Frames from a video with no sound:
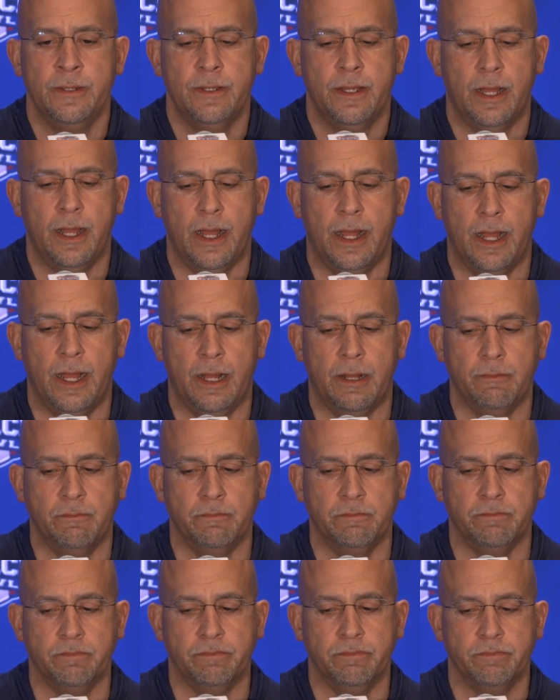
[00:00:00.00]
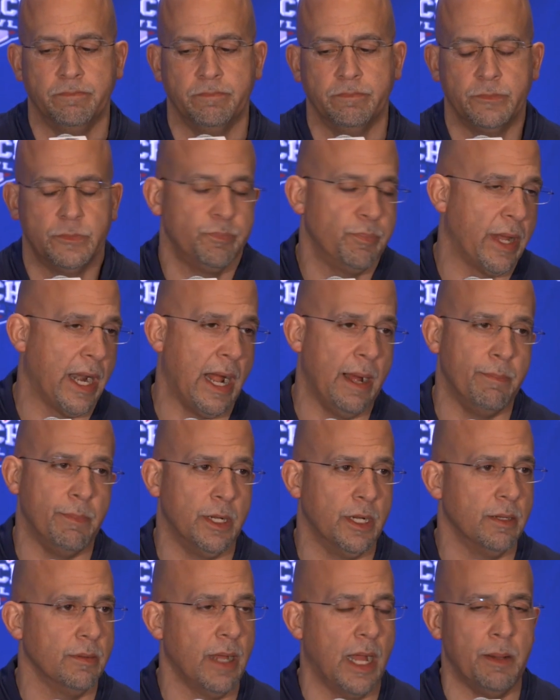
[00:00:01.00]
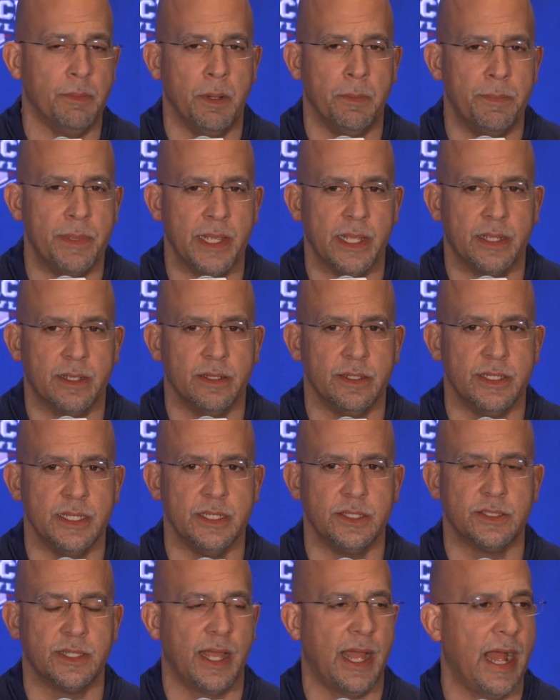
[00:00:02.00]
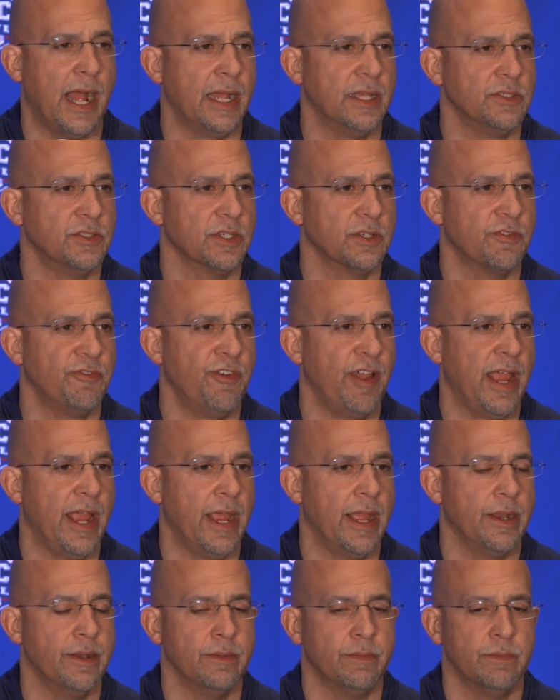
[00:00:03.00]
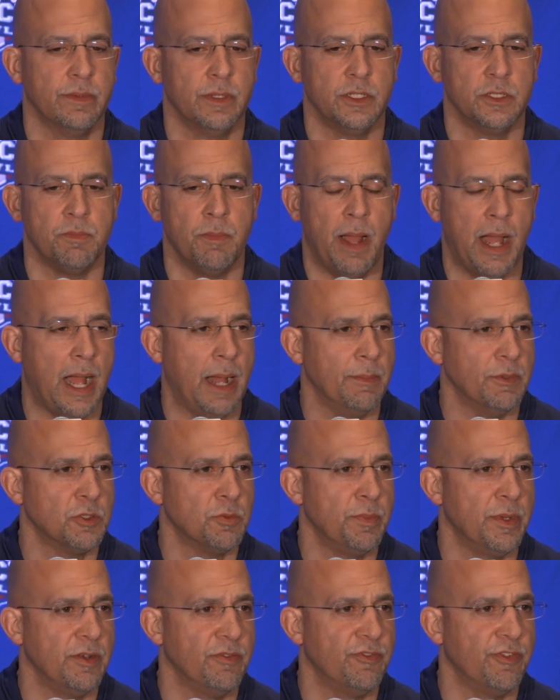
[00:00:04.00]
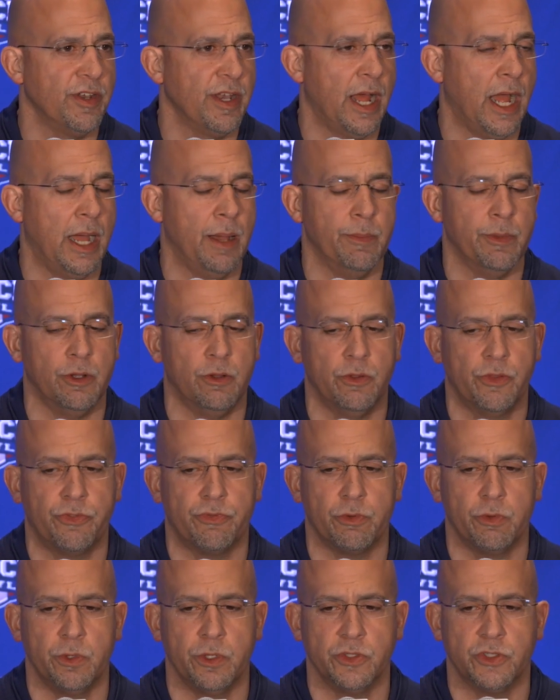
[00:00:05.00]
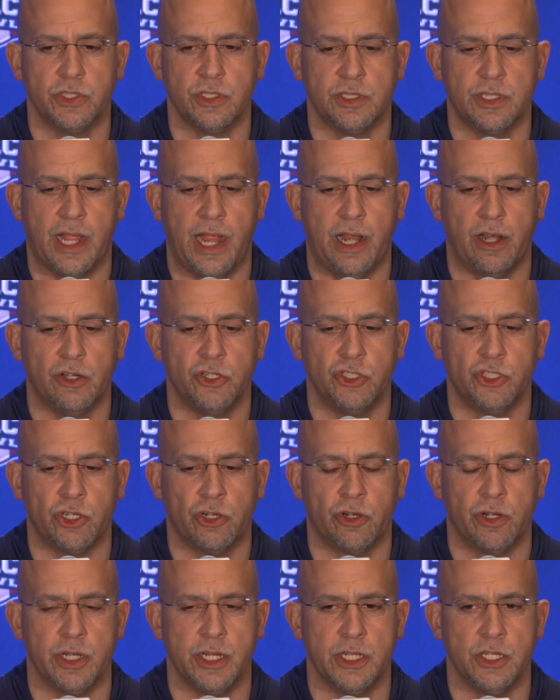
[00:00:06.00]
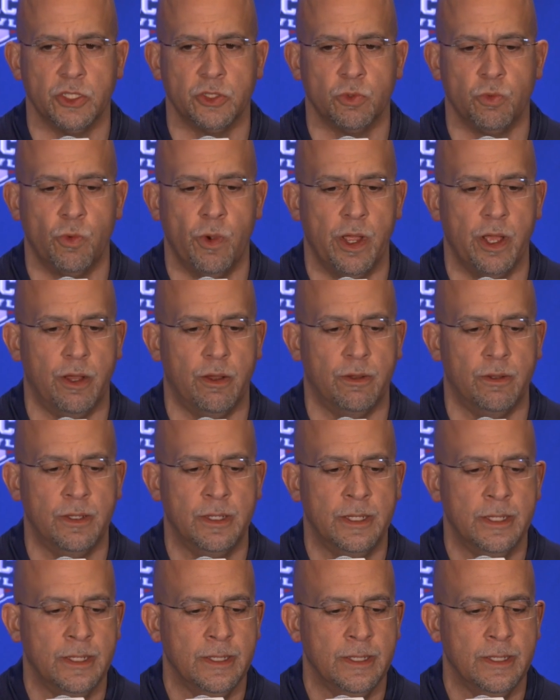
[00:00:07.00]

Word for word: Um, but I'm a I'm a big Adisa Isaac fan. His mom has been phenomenal through this entire journey as well.